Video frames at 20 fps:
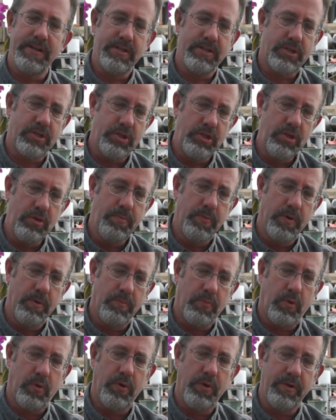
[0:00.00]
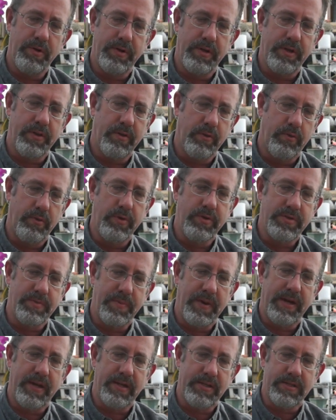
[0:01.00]
it super important that the roots
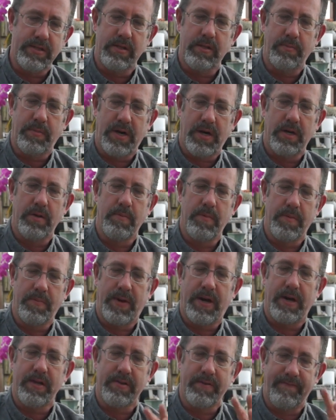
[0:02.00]
make it to the bottom of the pot.